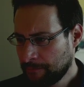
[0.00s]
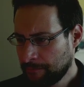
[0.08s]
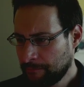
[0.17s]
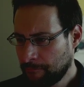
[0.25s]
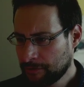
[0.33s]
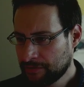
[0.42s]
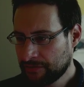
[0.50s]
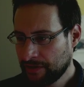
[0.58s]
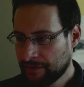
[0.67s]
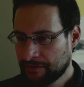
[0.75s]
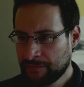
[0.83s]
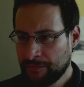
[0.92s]
What is
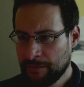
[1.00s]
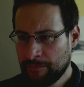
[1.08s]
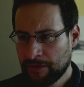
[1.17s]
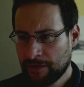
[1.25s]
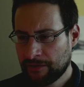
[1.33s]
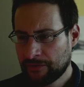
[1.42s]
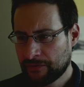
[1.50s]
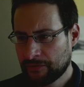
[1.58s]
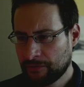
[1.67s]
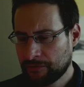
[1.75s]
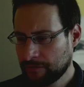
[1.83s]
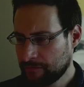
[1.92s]
XBPS?
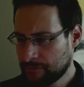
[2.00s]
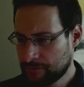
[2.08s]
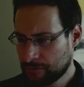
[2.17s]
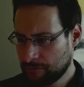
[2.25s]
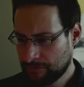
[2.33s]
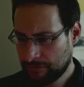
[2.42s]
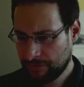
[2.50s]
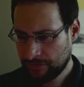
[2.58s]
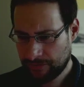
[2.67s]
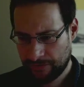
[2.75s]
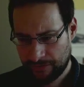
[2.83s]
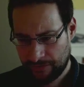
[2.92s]
Not even sure what that
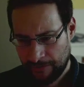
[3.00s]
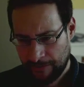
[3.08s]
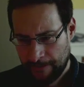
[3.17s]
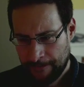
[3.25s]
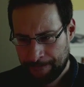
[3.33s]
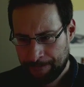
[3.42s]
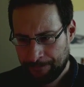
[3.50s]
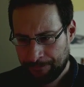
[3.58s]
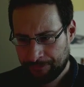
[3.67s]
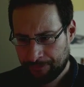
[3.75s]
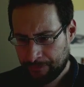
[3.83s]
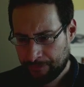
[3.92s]
is.
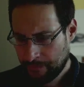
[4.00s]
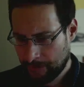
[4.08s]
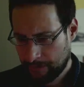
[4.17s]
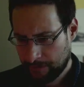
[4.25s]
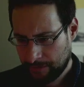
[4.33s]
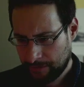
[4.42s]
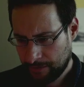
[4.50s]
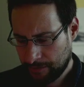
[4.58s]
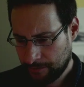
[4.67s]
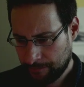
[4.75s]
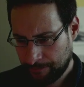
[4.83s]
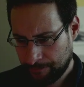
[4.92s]

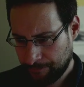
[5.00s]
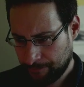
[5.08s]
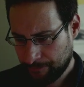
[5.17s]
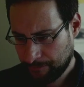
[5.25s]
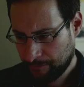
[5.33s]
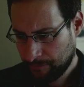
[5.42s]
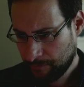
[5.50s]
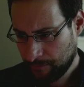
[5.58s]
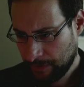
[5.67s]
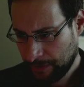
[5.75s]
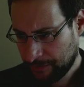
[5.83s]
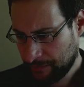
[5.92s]

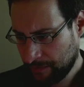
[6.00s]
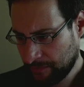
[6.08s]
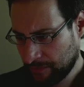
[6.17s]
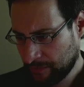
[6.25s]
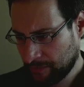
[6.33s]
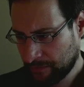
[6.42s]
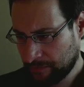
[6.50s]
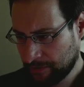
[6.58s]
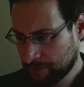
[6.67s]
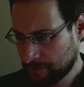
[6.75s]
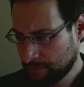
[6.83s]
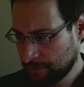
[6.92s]
XBPS service
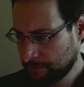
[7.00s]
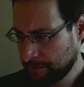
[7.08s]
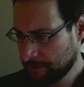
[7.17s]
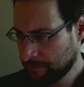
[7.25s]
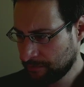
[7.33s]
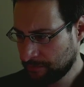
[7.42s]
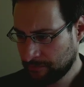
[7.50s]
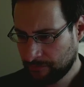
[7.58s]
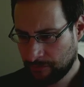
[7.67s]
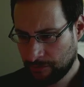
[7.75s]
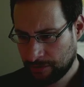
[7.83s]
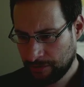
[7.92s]
collection built binary
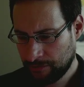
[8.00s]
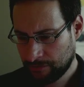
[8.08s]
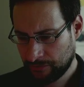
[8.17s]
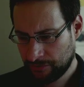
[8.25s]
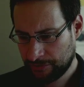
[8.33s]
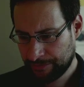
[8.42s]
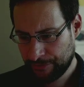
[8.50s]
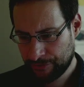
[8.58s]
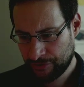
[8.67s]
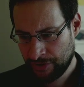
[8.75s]
void Linux distribution.